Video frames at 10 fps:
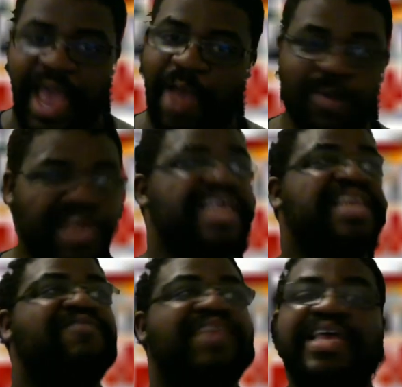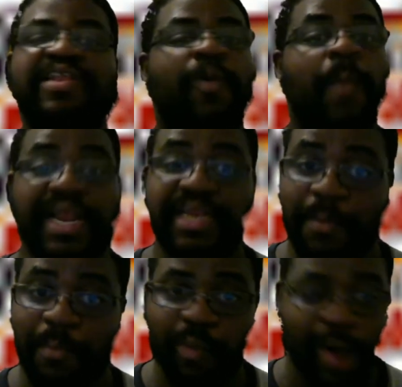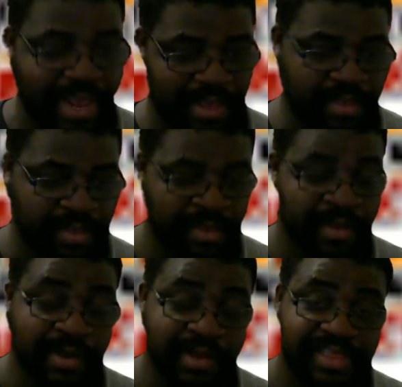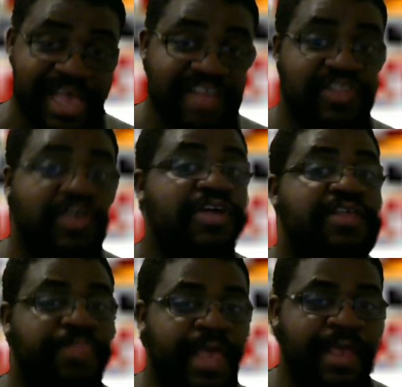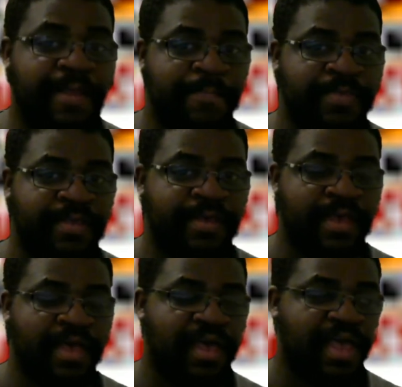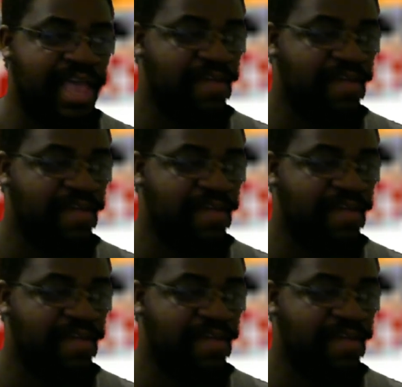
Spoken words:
we didn't even get nobody to break. That's the good thing. Even